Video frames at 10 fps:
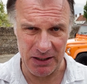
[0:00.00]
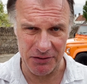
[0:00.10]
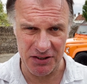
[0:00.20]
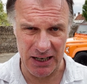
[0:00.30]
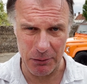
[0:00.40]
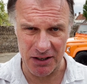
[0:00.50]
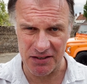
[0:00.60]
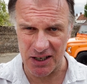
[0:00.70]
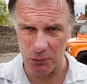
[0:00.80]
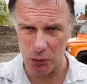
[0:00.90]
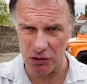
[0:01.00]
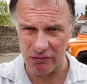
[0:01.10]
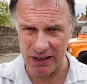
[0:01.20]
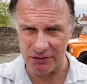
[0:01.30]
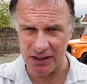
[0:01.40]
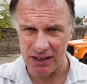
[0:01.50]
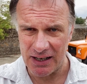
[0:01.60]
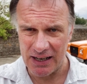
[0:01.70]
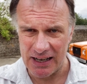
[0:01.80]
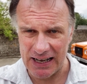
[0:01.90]
Now today we're going to take a walk around
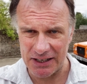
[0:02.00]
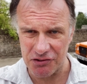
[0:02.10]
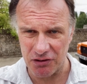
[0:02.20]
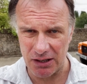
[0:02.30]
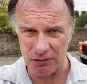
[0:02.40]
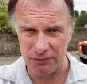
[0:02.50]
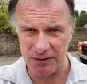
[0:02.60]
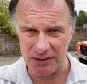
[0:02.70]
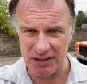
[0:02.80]
and a drive of